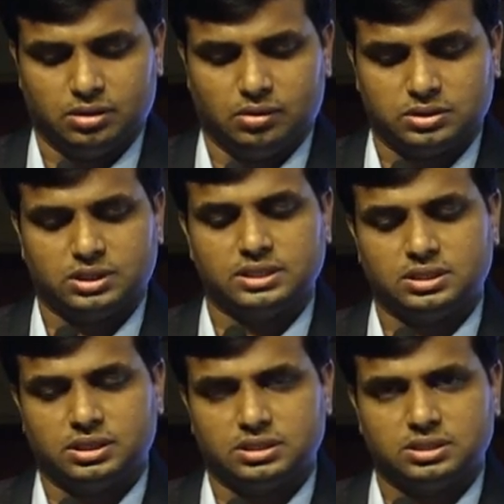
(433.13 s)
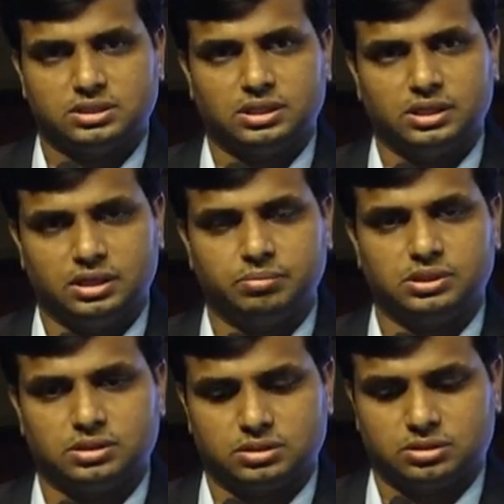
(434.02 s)
oxidizing agents and
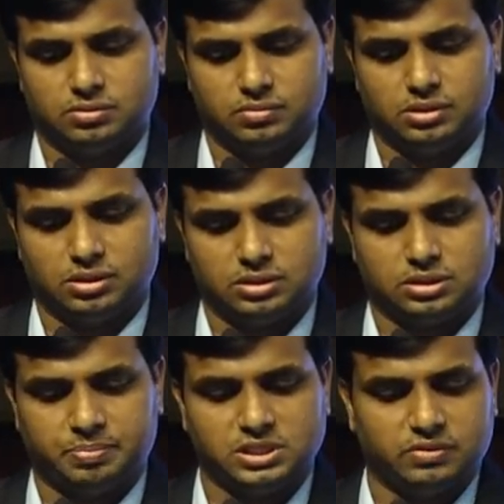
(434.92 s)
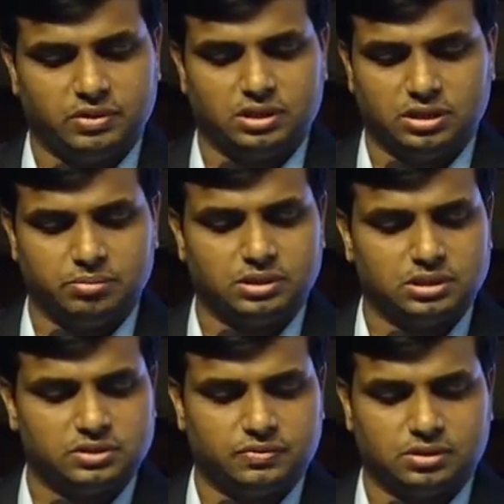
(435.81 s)
inhibitors, specific
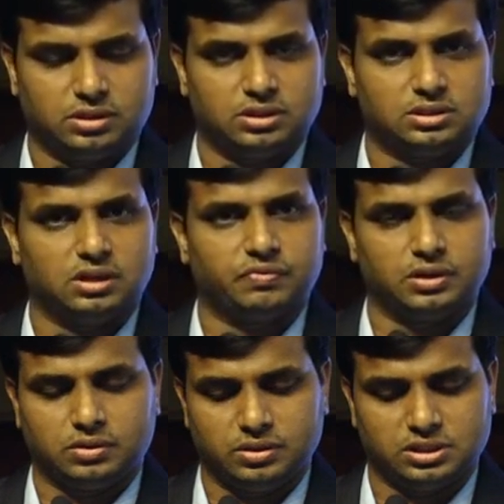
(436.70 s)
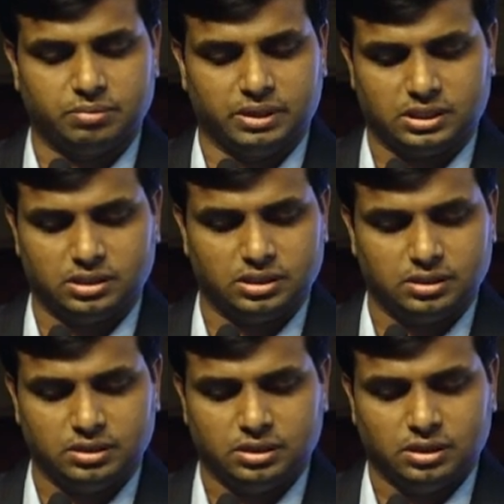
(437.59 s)
inhibitors for the sulfate-reducing bacteria
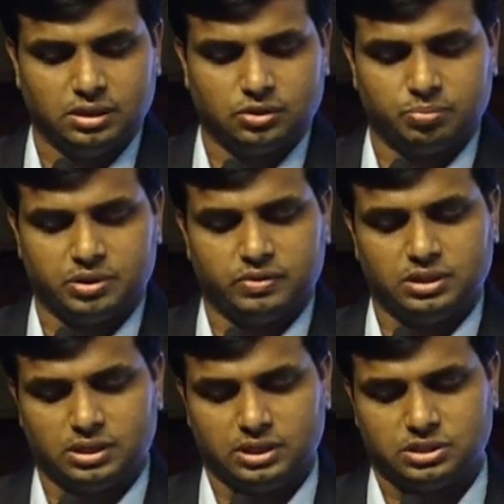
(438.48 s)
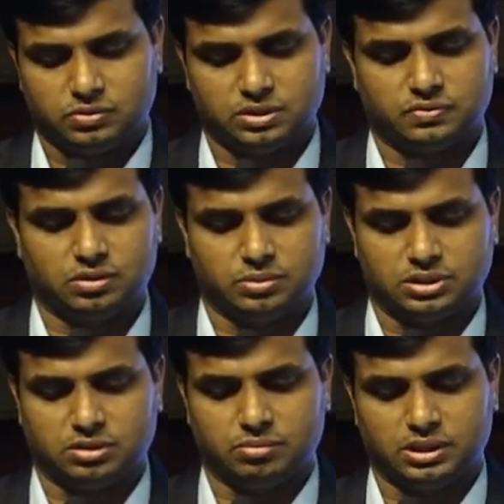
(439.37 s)
to prevent H2S
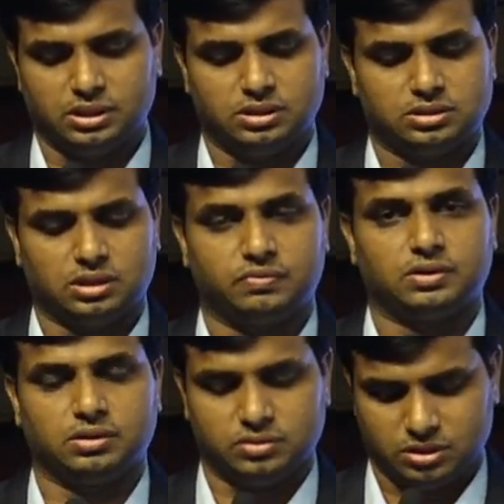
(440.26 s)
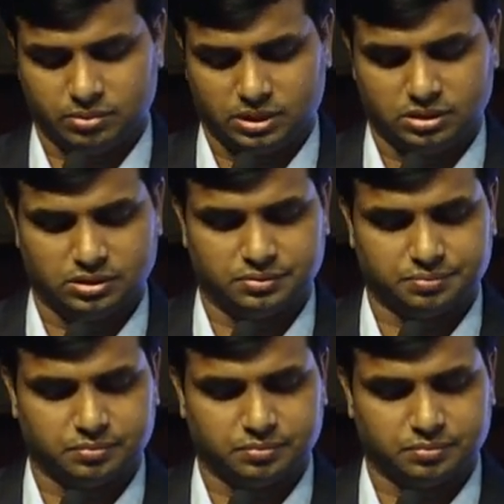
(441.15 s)
formation by sulfur-reducing bacteria.